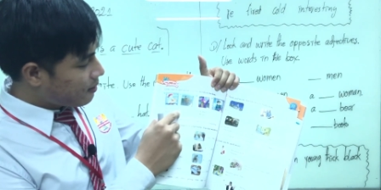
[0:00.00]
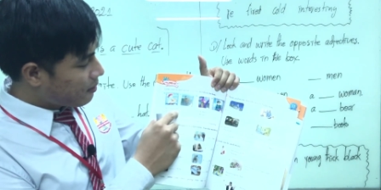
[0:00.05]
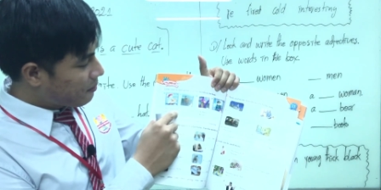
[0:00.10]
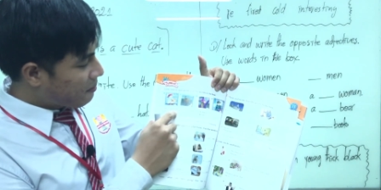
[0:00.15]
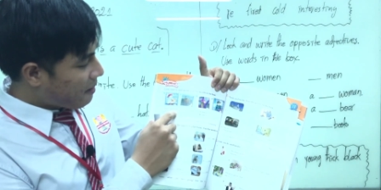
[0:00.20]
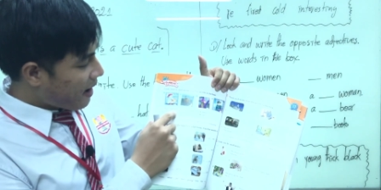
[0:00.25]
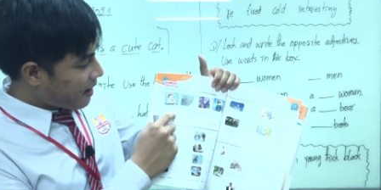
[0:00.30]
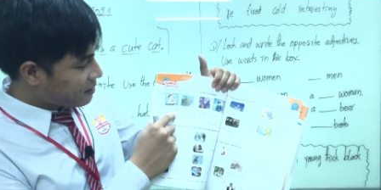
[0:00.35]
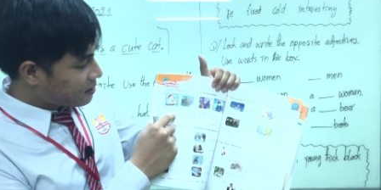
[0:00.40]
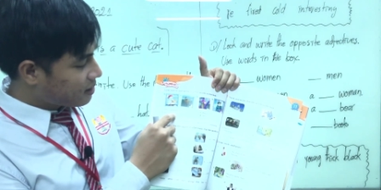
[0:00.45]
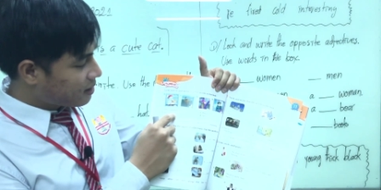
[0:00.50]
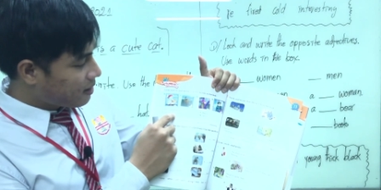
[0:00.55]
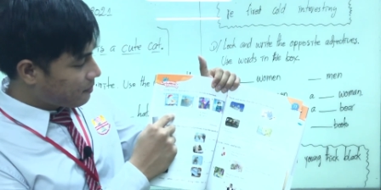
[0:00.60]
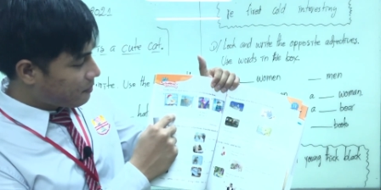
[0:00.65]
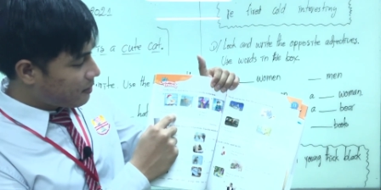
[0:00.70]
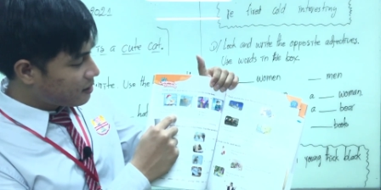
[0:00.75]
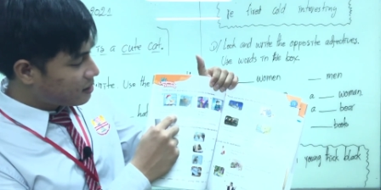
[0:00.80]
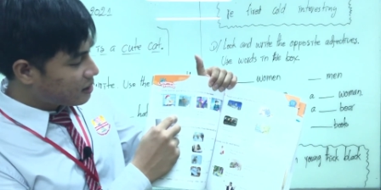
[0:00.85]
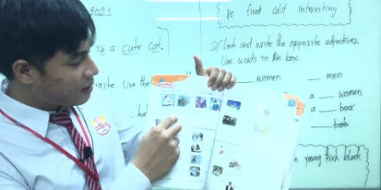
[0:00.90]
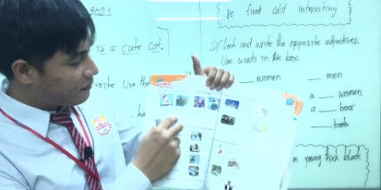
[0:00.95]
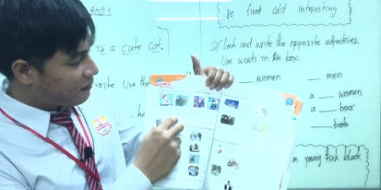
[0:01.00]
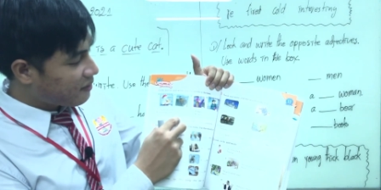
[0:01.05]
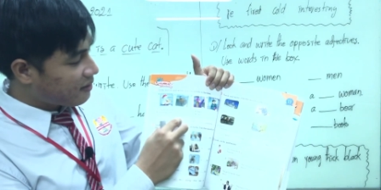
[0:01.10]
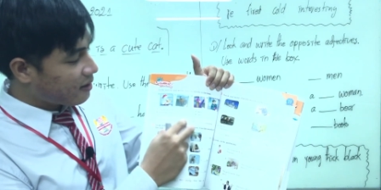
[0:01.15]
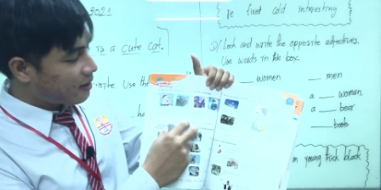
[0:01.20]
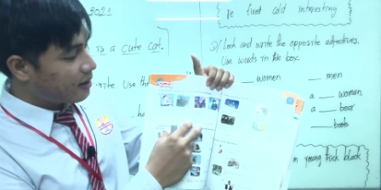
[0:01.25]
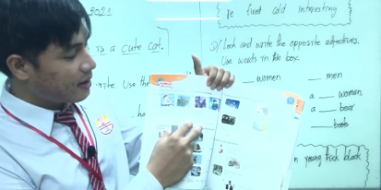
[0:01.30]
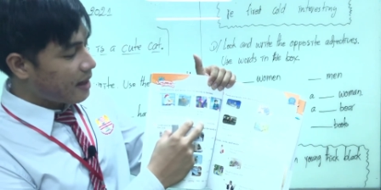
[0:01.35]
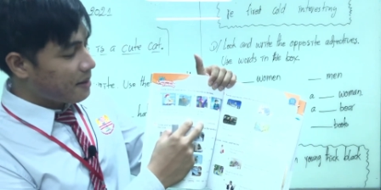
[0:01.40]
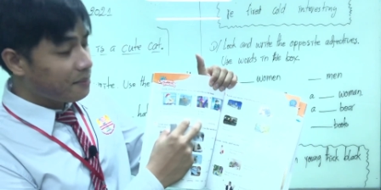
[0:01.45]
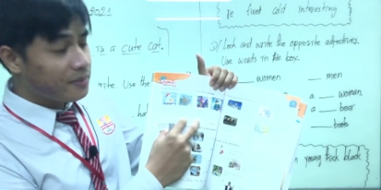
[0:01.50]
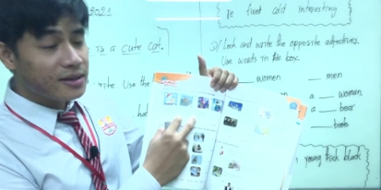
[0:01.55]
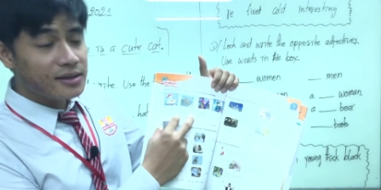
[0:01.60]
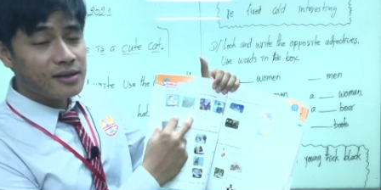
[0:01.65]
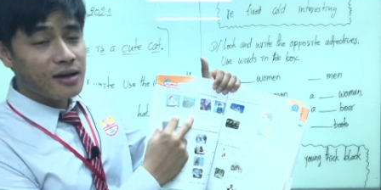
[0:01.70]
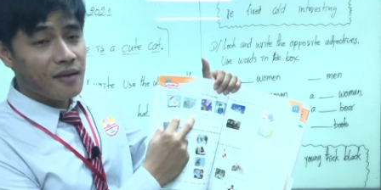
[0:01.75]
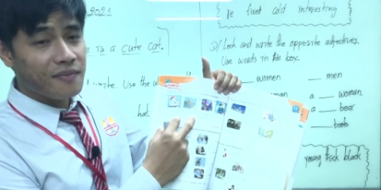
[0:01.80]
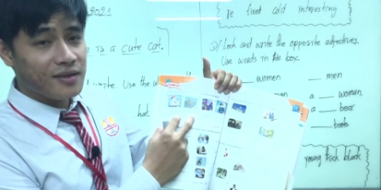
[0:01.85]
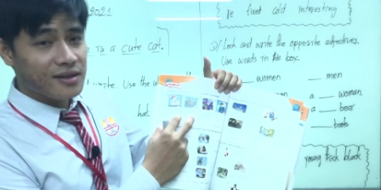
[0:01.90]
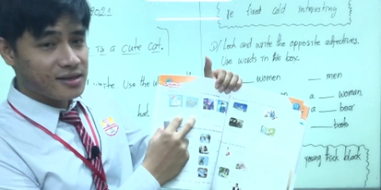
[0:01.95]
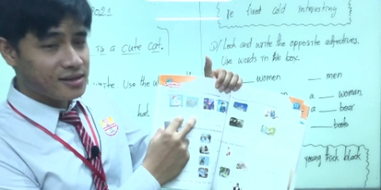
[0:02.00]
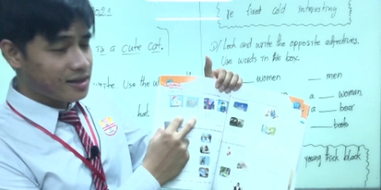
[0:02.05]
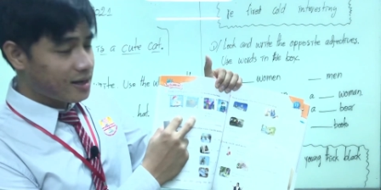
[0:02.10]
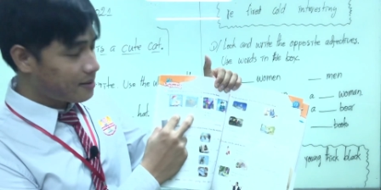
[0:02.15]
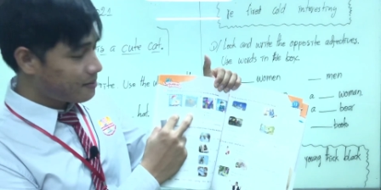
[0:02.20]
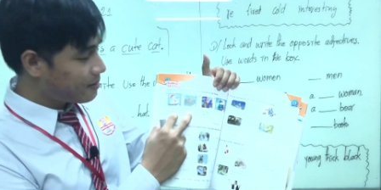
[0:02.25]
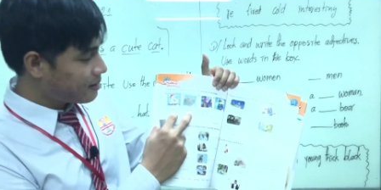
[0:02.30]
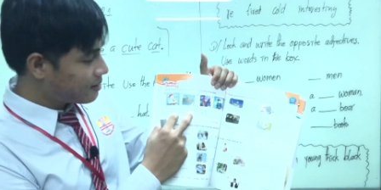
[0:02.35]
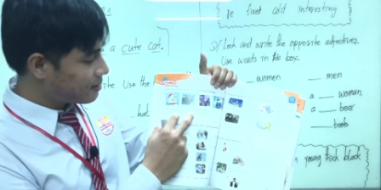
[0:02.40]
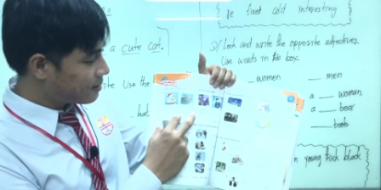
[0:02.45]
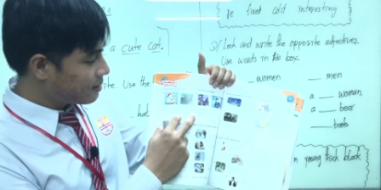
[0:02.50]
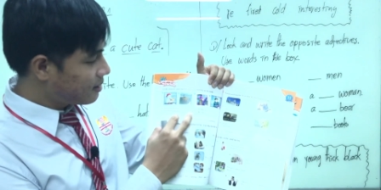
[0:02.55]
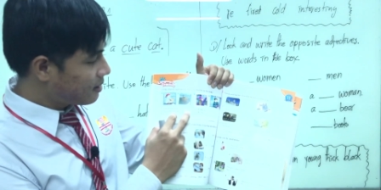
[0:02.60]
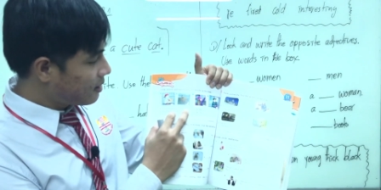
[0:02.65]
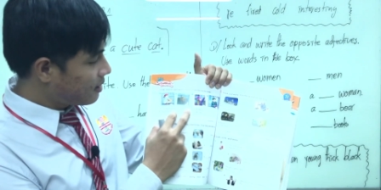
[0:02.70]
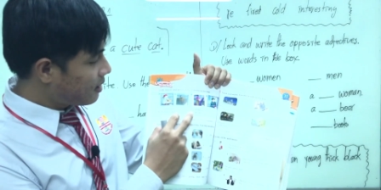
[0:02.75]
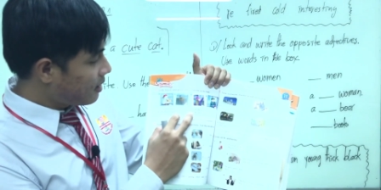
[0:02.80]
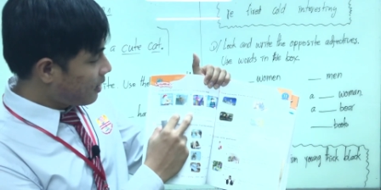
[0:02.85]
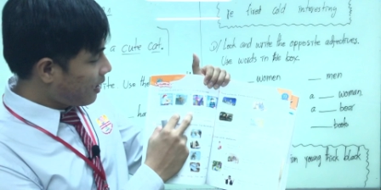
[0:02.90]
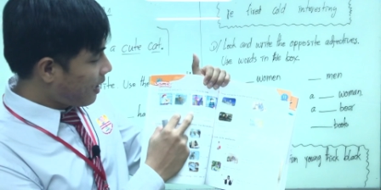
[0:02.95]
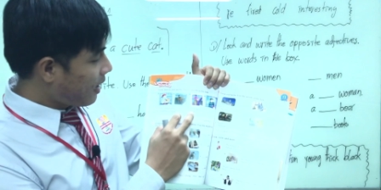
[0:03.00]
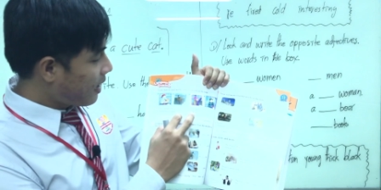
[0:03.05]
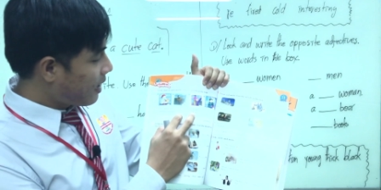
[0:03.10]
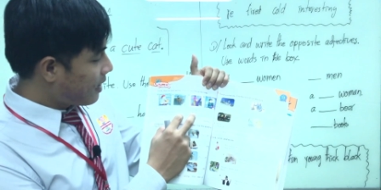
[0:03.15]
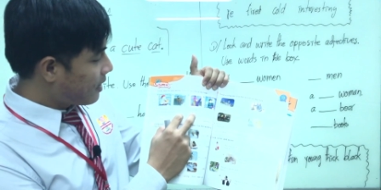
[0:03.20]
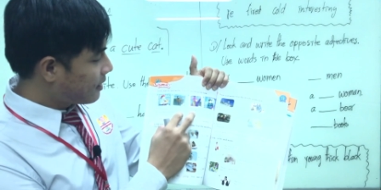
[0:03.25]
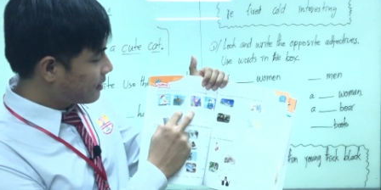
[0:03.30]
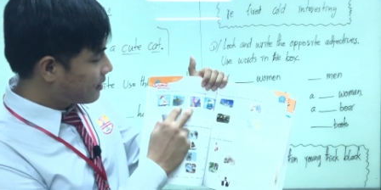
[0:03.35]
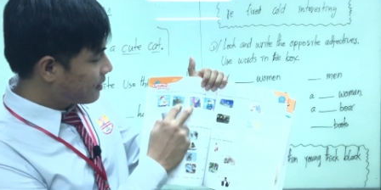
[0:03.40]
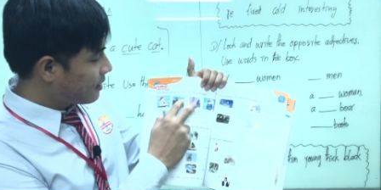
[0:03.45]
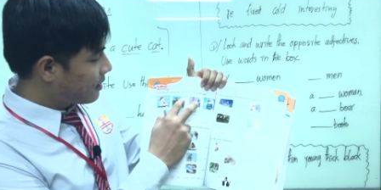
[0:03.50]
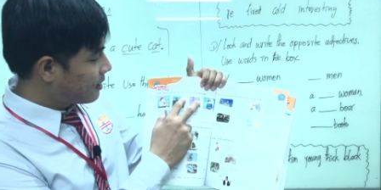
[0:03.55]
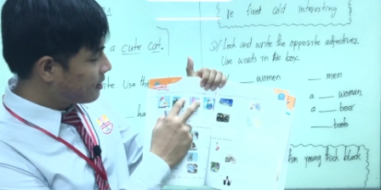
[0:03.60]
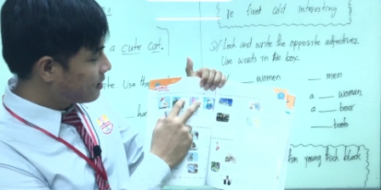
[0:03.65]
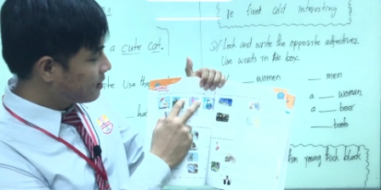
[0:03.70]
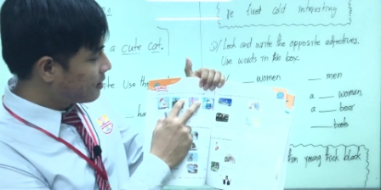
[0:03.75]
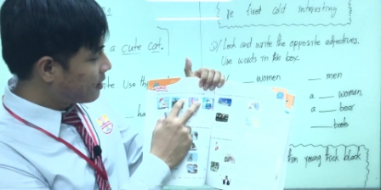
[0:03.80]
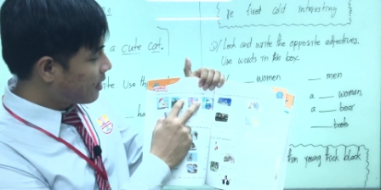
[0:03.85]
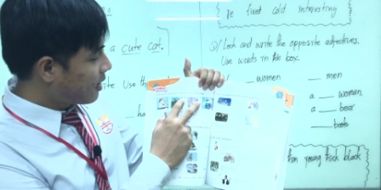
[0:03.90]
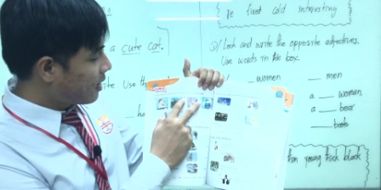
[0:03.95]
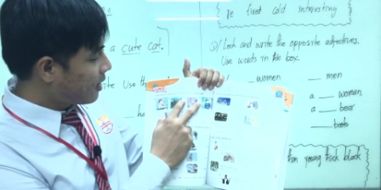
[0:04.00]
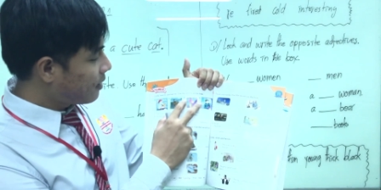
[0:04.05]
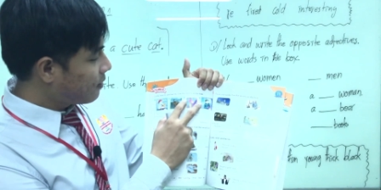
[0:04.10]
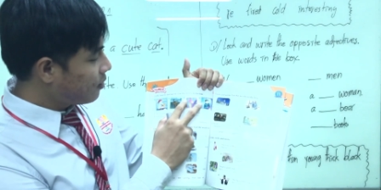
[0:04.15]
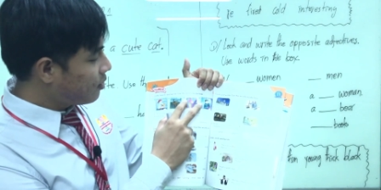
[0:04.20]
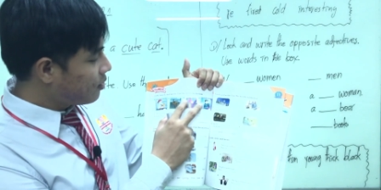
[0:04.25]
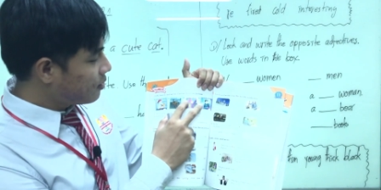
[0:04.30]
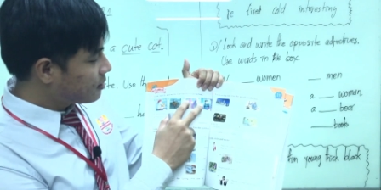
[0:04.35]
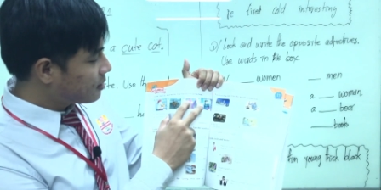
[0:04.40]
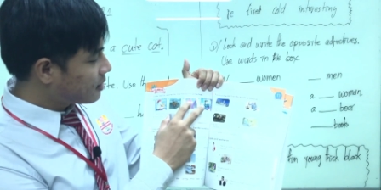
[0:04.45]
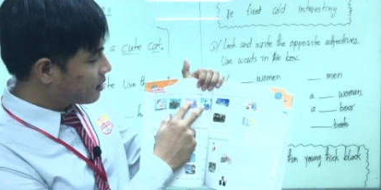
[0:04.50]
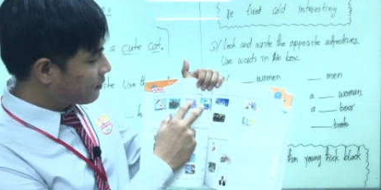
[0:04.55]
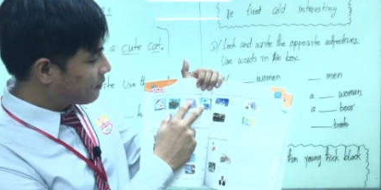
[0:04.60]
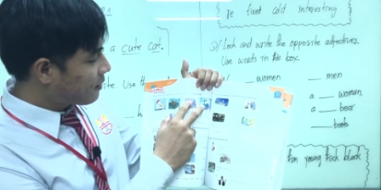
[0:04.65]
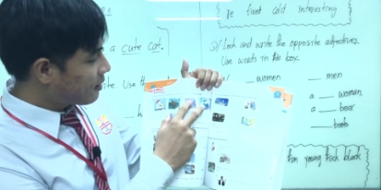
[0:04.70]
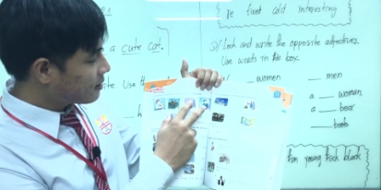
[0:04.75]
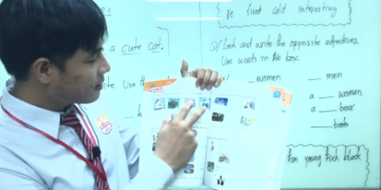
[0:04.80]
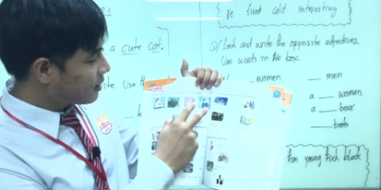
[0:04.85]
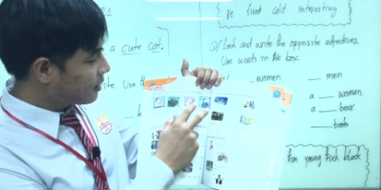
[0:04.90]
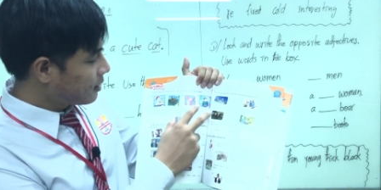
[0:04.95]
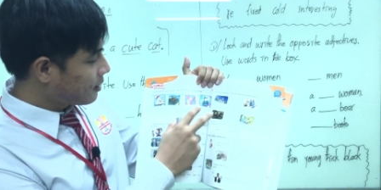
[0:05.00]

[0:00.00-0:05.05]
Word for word: match the picture with the numbers of the statements and uh, use the words in the